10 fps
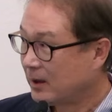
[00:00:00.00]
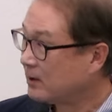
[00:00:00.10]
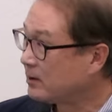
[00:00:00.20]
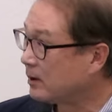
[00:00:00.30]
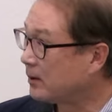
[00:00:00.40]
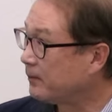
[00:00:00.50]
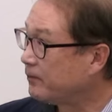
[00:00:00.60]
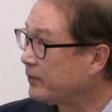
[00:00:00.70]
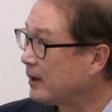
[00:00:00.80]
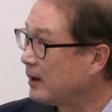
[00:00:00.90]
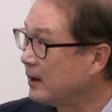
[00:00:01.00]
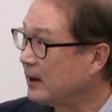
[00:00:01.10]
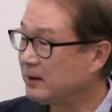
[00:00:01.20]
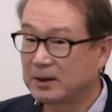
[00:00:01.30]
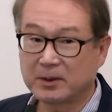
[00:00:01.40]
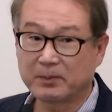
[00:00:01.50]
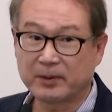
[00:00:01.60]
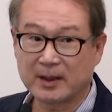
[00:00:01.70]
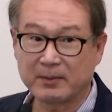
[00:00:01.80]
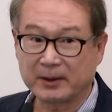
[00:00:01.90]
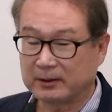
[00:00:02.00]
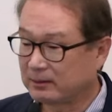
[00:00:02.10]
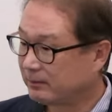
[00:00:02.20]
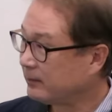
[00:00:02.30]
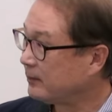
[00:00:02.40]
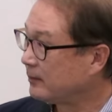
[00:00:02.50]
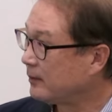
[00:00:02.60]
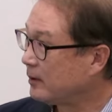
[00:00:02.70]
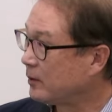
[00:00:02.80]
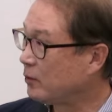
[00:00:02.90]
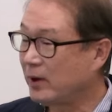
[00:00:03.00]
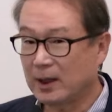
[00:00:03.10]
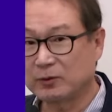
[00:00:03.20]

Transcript: So in terms of parameter, so we